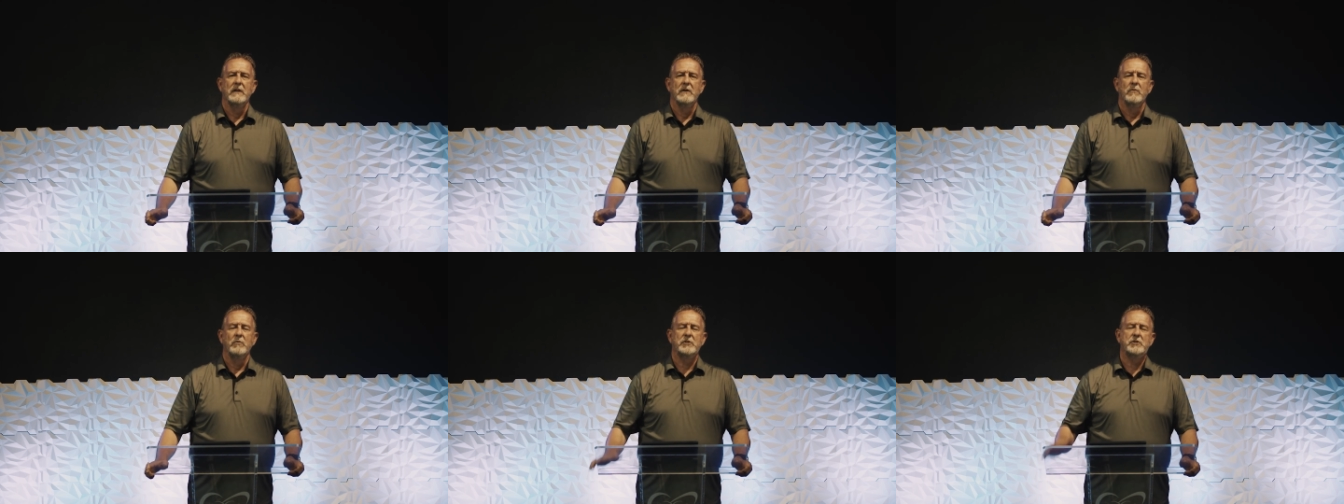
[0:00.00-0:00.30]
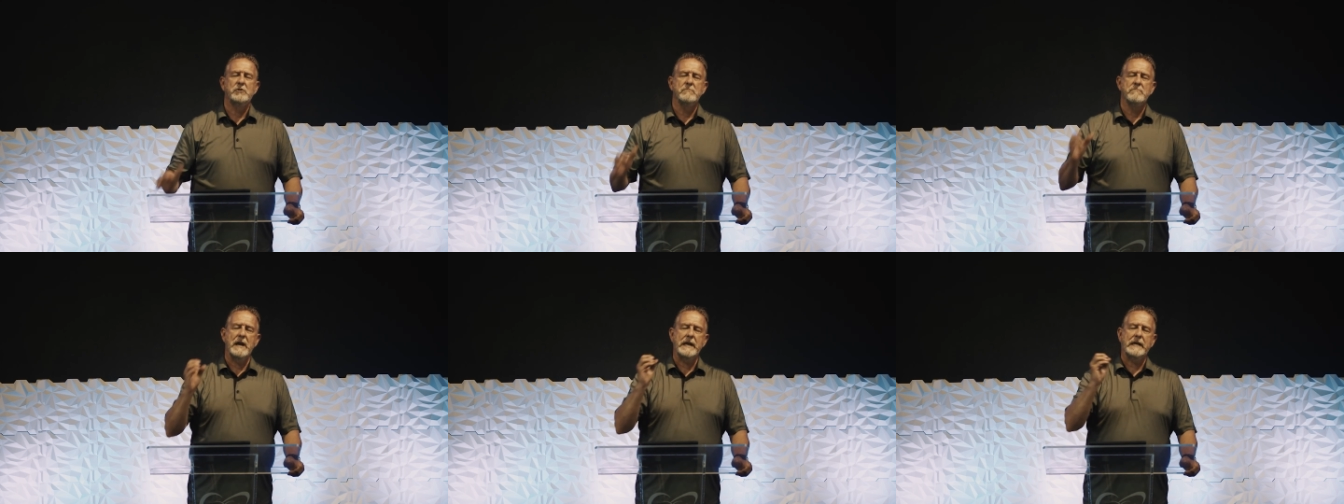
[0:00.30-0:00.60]
Would
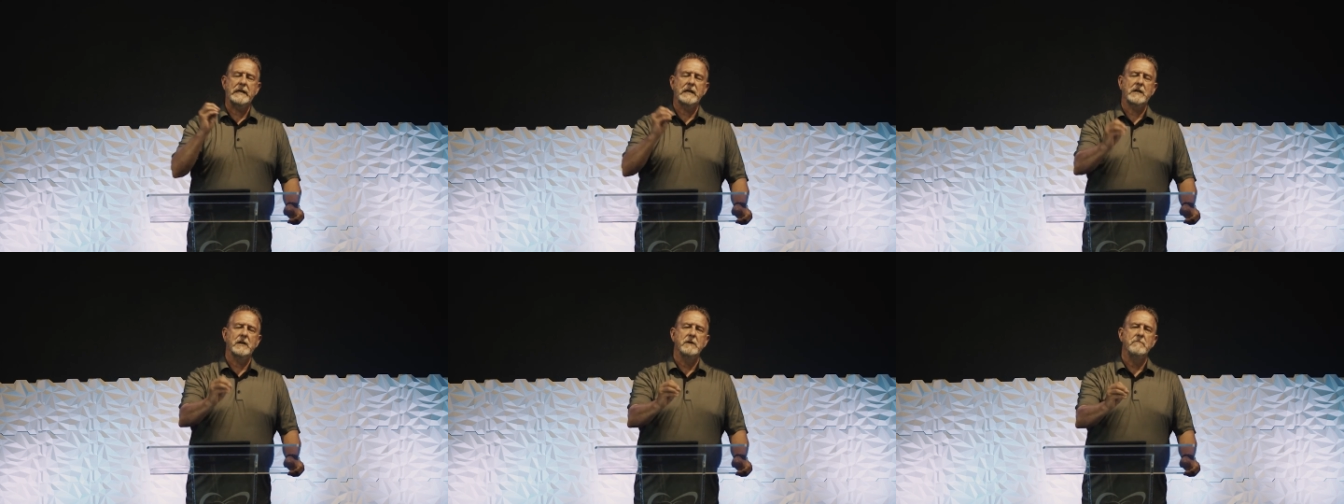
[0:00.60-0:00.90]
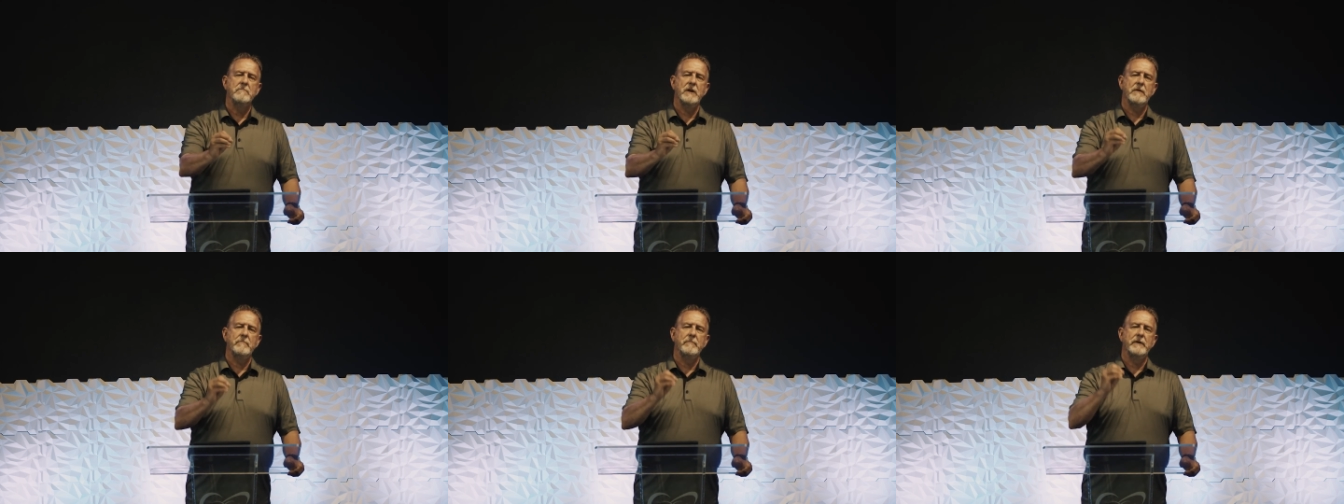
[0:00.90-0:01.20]
you make a
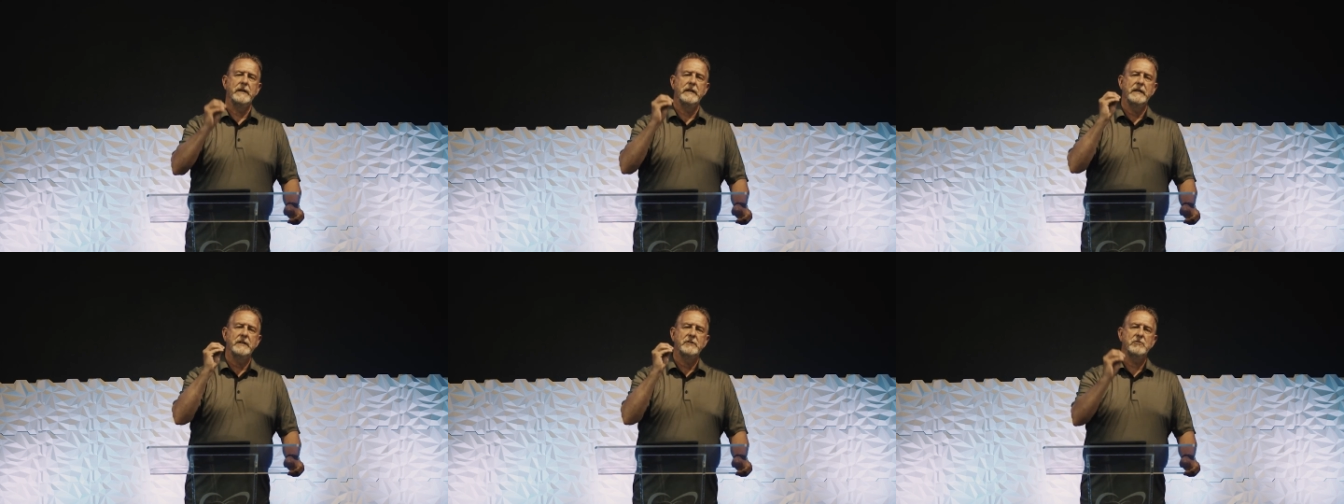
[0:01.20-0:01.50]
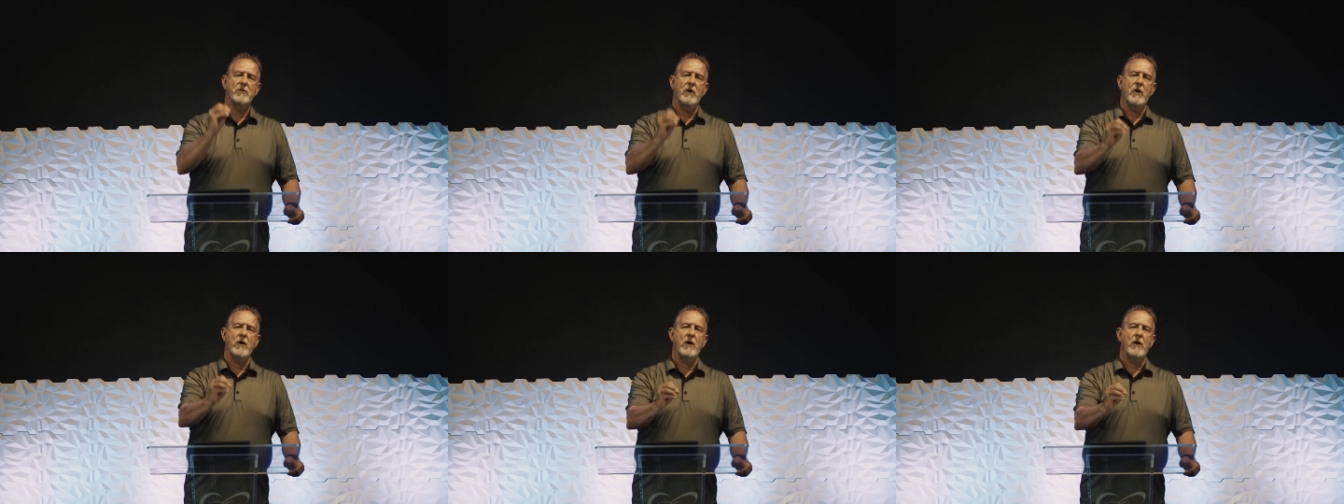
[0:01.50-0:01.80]
commitment in
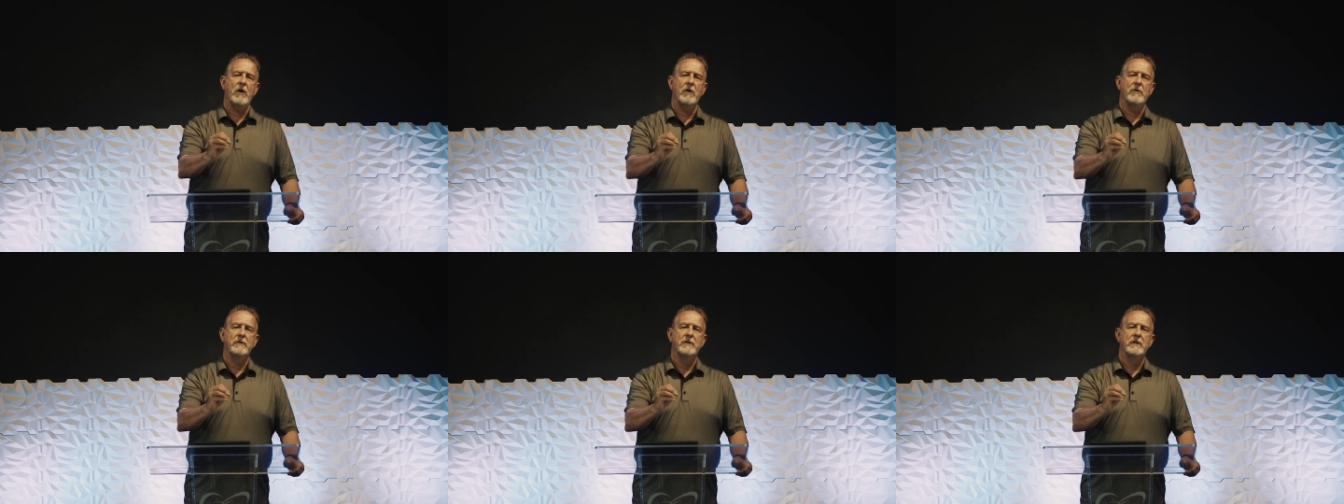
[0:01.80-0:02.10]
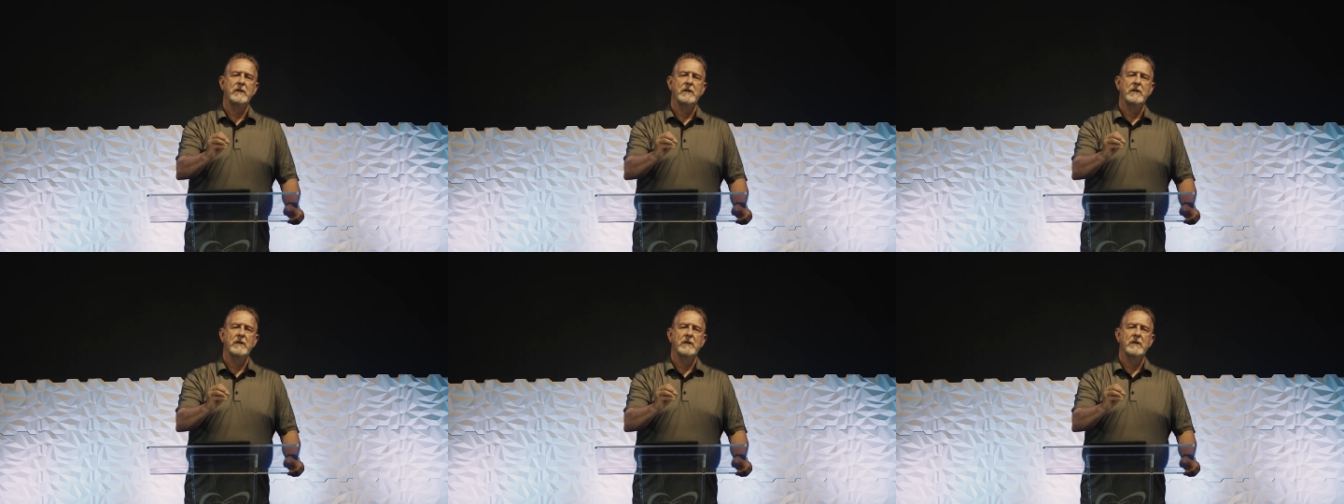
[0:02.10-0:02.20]
your heart